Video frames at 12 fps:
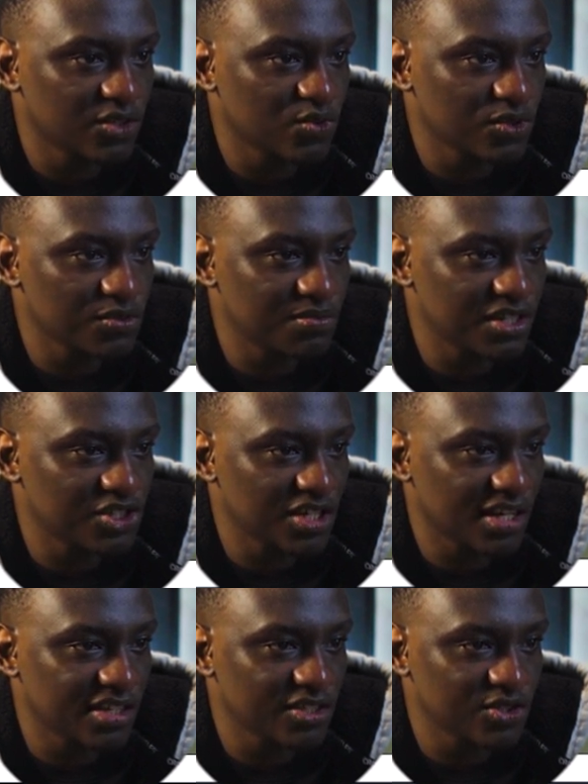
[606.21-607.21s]
It won't be a
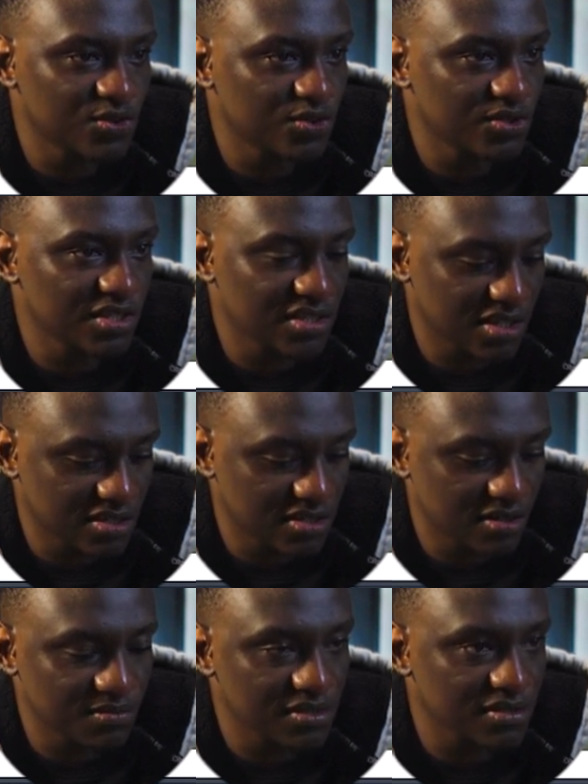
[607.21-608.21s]
challenge. It just
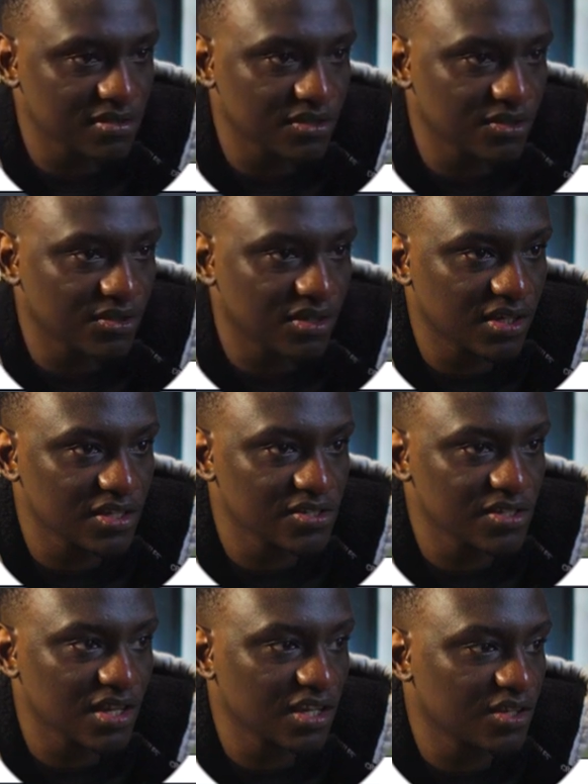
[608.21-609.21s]
accept
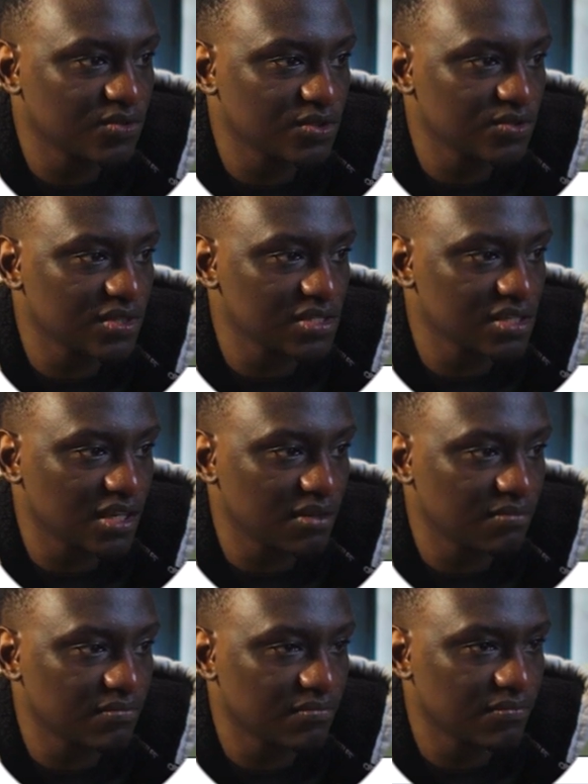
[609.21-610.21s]
case, again, we do the
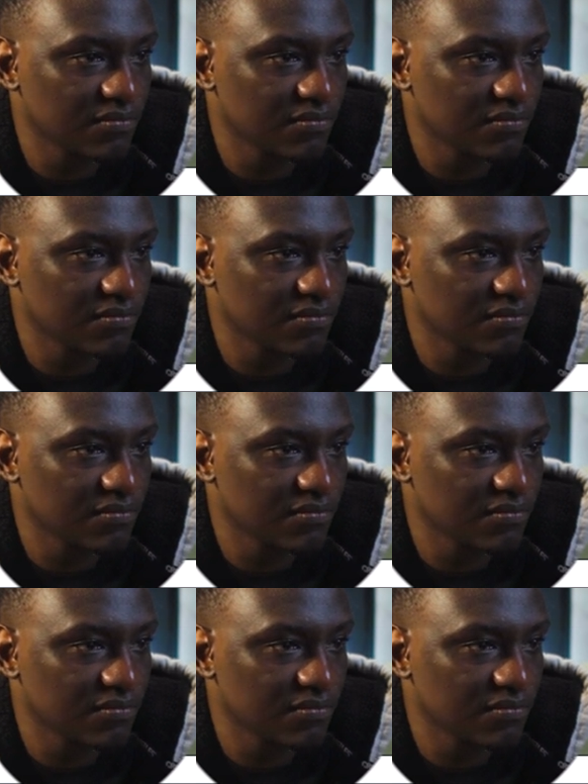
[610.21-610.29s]
same.